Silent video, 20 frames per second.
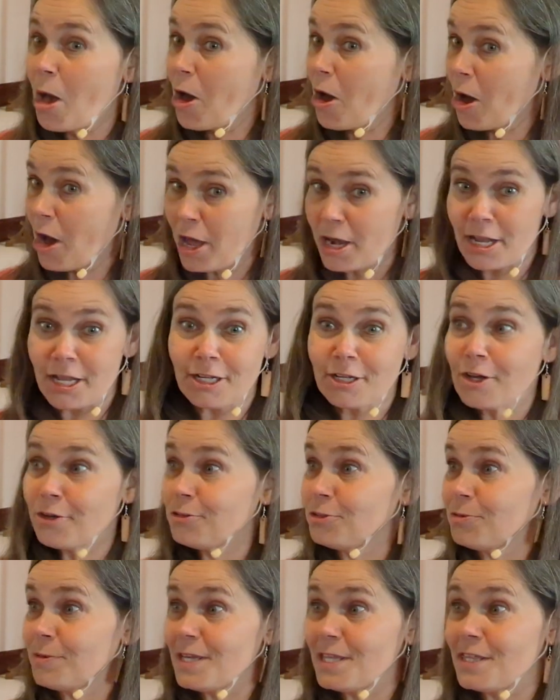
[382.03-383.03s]
I didn't
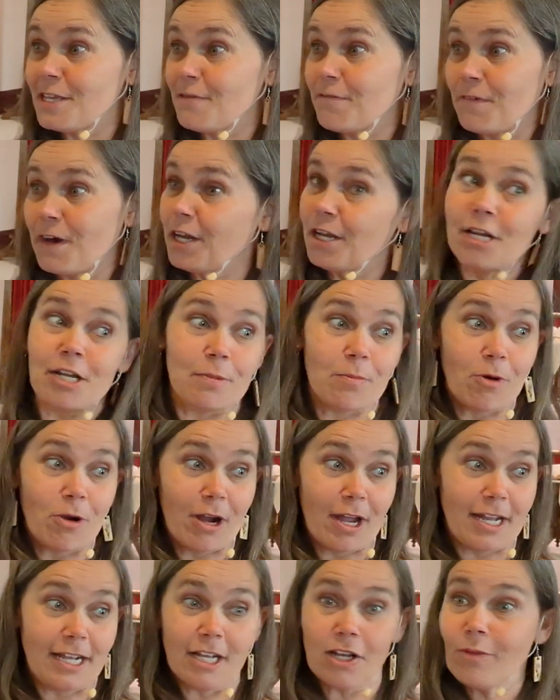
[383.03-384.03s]
go do anything fun anymore.
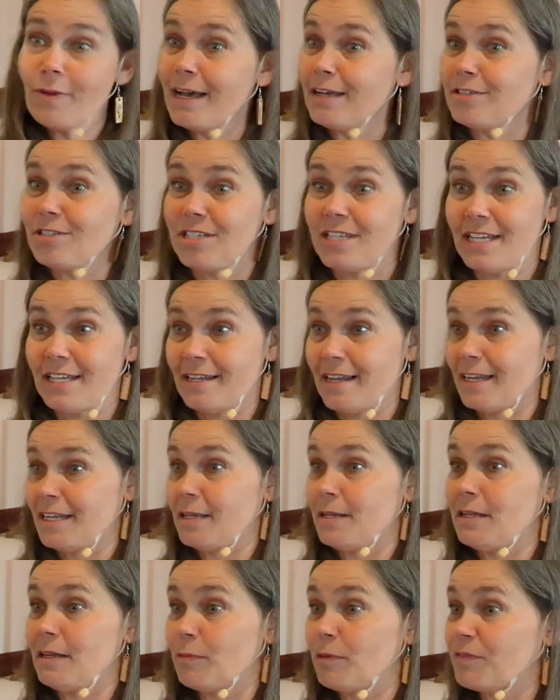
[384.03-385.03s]
I didn't go out to eat.
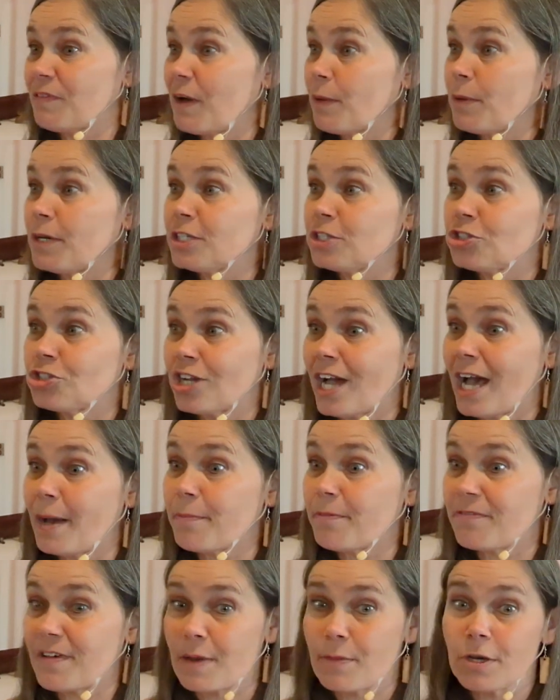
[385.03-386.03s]
And if I wanted to
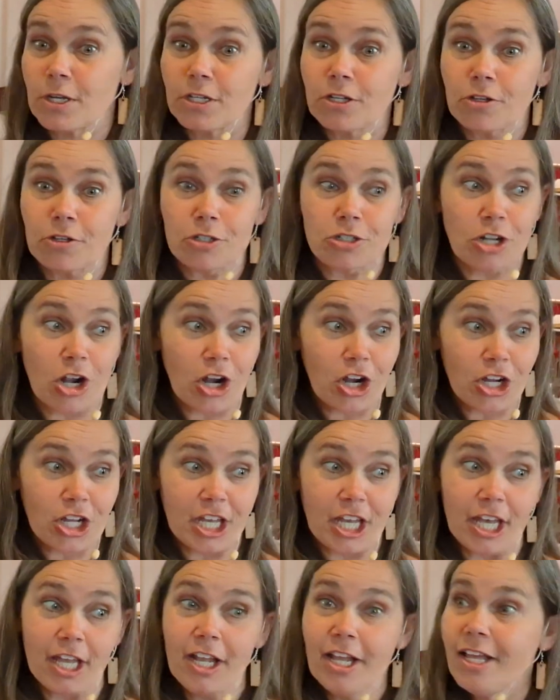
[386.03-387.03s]
shop, if I wanted to go to
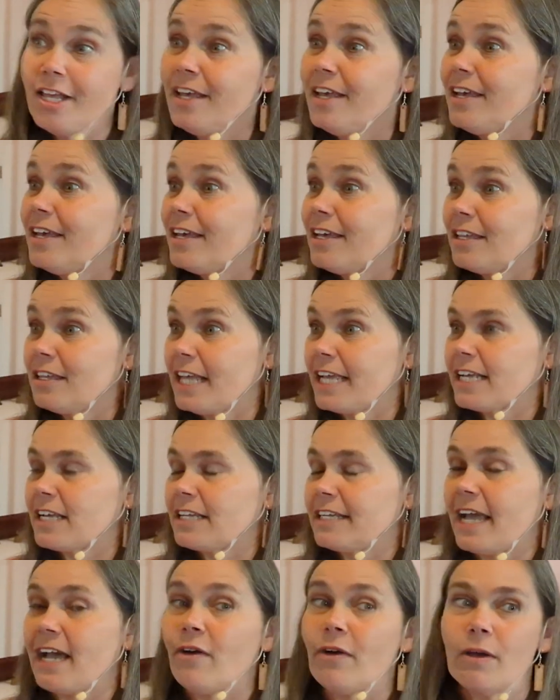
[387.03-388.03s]
Target,
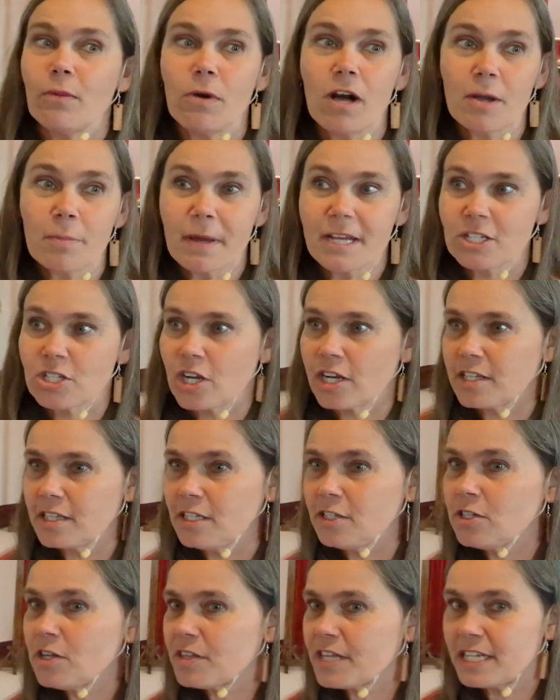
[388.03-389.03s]
like now I walk by Target.
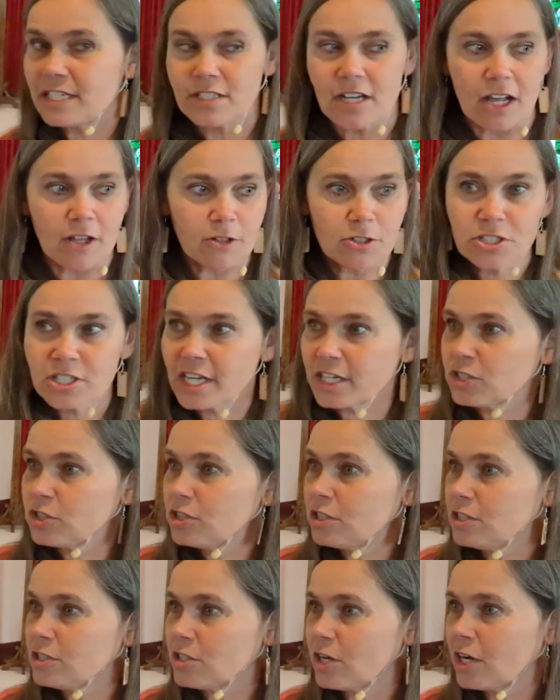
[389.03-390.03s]
You know that dollar
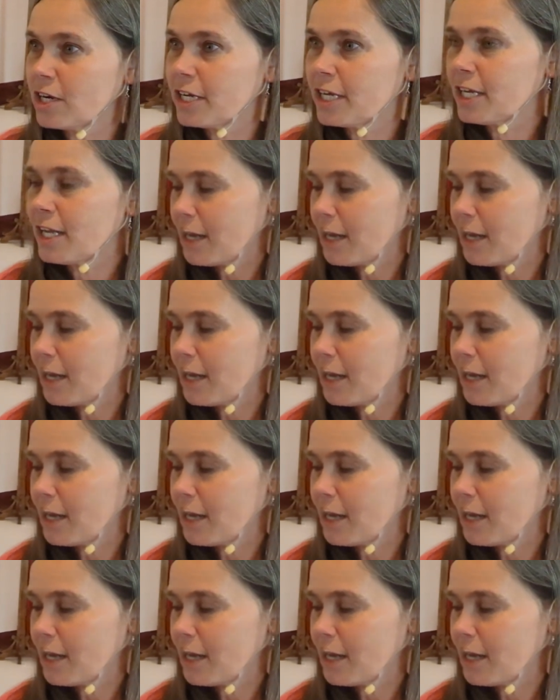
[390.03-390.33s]
section in Target?